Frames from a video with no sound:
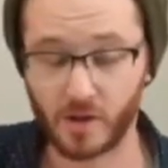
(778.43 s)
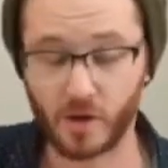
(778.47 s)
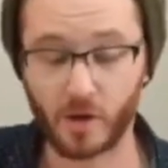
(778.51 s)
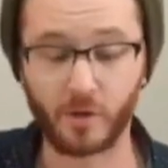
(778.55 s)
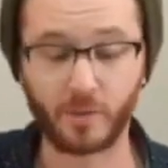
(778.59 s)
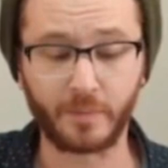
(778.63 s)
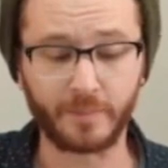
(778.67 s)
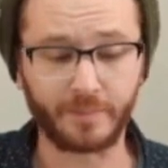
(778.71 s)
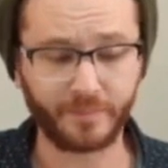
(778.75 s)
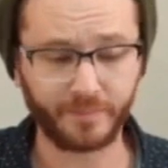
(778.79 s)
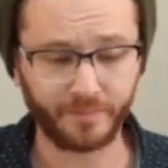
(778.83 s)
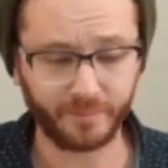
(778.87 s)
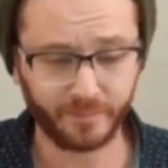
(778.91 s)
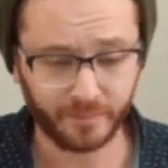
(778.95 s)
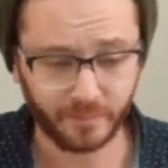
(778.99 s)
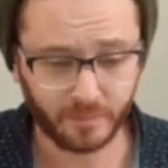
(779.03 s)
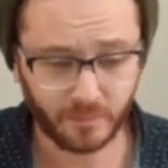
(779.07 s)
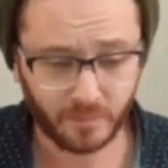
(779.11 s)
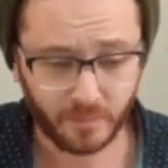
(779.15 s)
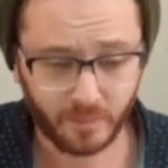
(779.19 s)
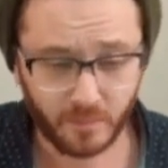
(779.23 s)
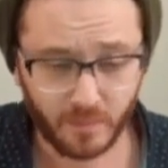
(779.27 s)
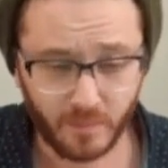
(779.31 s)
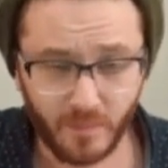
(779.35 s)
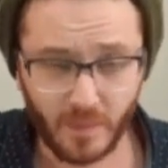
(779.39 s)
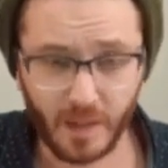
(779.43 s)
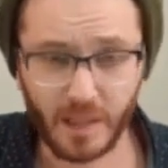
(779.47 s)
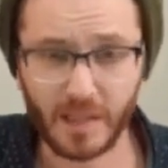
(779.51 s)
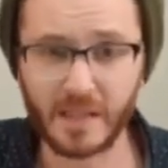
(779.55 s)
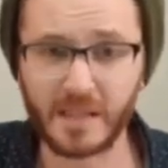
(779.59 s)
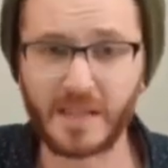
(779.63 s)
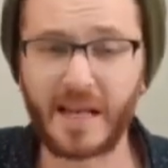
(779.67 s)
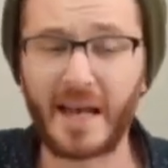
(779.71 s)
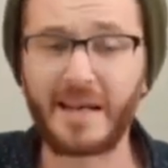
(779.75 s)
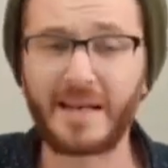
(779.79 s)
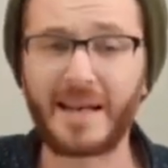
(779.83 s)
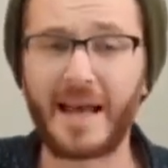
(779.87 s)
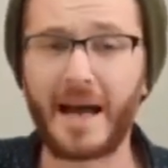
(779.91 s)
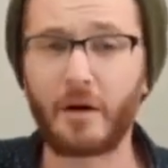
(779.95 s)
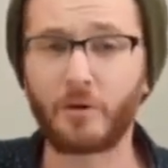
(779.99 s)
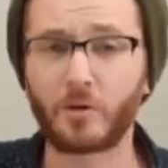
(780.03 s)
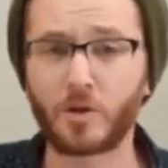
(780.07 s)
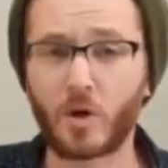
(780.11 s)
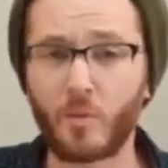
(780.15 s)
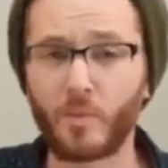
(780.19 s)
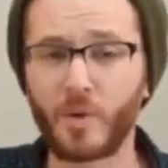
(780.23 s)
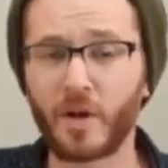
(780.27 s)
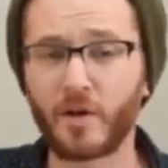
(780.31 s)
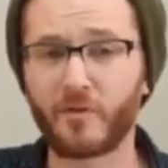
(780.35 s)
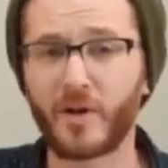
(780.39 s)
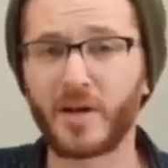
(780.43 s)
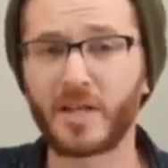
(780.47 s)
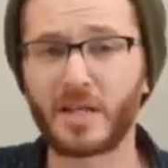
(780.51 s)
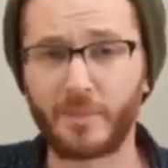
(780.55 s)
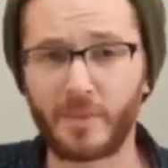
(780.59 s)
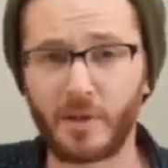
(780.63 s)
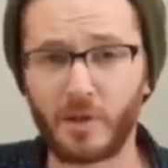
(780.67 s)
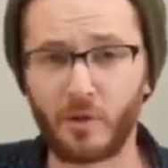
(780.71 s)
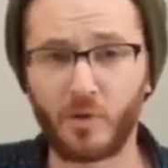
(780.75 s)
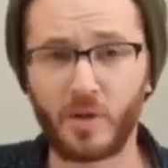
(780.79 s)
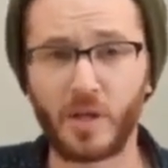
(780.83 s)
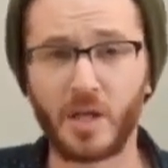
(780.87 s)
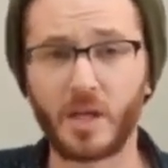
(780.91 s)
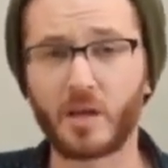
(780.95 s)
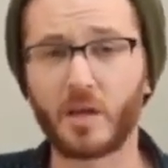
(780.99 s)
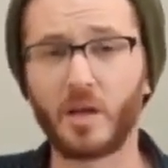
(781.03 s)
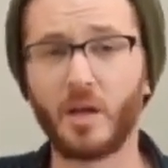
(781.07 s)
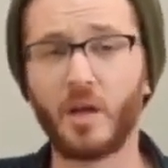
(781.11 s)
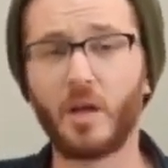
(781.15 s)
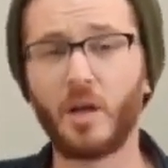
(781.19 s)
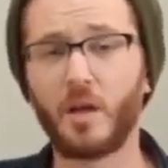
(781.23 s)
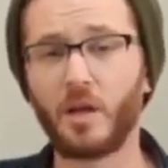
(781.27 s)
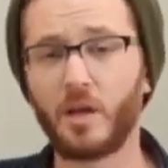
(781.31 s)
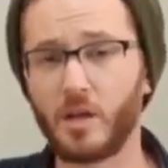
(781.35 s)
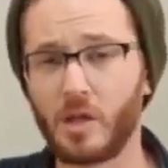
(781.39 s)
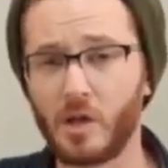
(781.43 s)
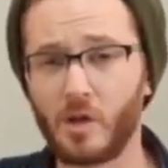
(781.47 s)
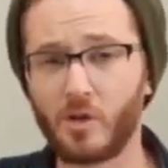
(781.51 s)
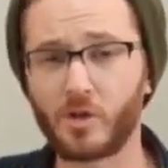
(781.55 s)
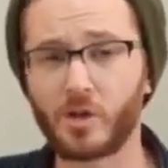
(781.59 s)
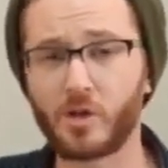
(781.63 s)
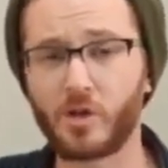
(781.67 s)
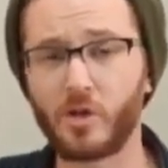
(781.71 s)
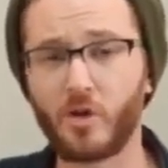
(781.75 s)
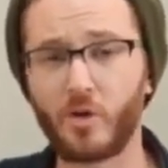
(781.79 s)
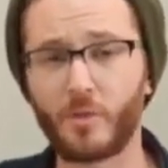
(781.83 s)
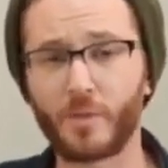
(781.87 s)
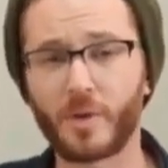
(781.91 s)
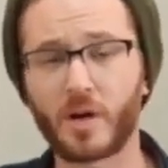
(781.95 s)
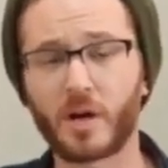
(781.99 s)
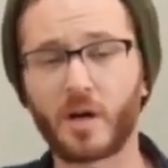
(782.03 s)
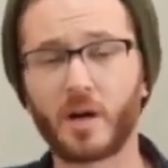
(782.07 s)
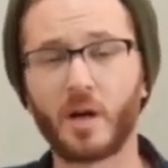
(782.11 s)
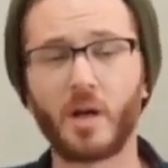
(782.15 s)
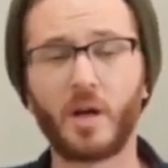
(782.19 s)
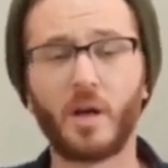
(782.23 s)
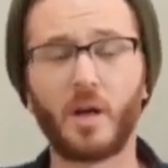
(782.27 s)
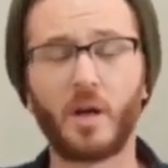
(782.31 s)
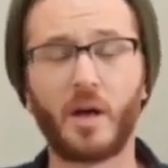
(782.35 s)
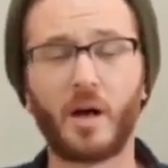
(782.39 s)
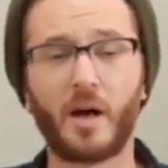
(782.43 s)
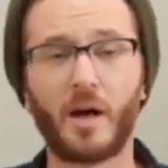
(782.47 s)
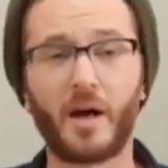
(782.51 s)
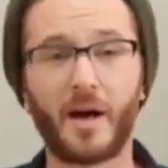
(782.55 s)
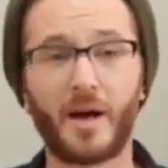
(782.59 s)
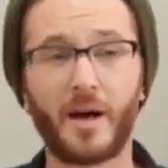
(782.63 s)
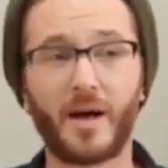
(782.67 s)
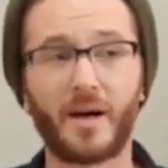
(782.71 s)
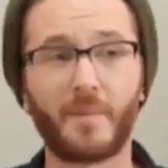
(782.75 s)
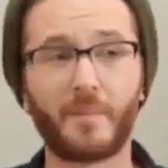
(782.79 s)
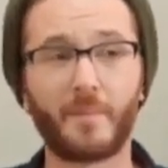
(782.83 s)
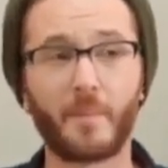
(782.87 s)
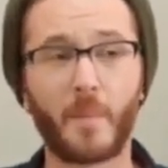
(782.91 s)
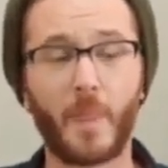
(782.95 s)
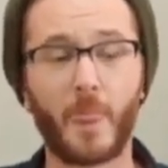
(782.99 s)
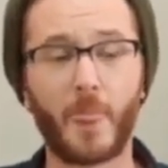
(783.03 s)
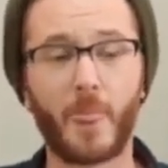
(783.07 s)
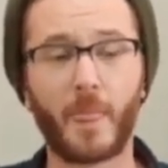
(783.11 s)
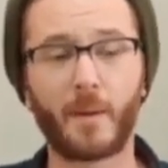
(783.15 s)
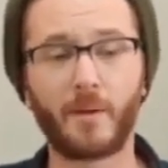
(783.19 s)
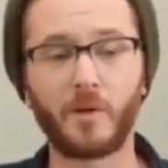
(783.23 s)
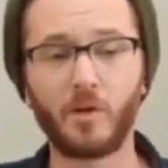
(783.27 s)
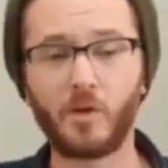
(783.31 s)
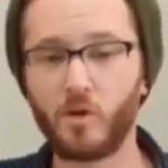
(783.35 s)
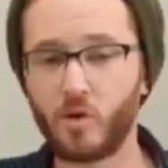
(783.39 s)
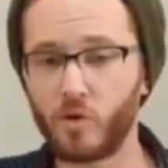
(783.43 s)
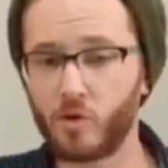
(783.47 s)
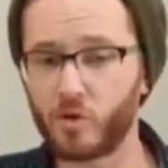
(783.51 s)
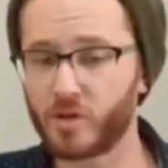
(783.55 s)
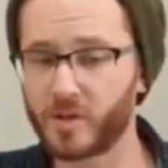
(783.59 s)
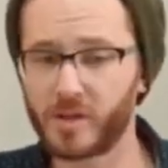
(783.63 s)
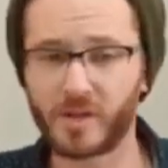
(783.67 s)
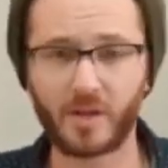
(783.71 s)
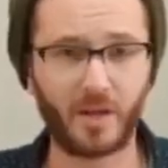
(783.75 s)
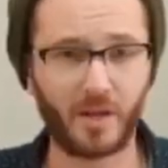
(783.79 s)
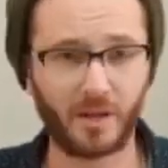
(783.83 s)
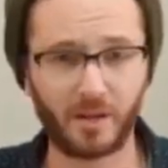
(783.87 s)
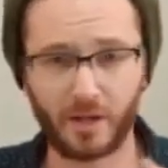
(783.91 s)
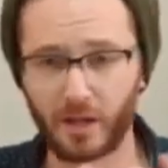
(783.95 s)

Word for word: So stand out, don't be afraid to be unique, use humor, um, use